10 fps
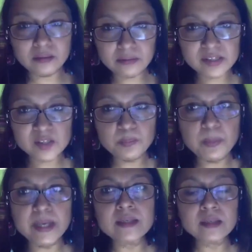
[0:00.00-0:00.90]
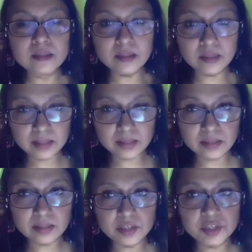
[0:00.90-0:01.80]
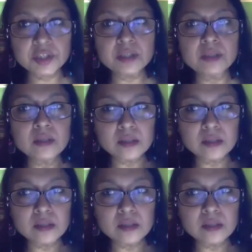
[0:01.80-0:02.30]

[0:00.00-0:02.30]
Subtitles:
The respect, the recognition,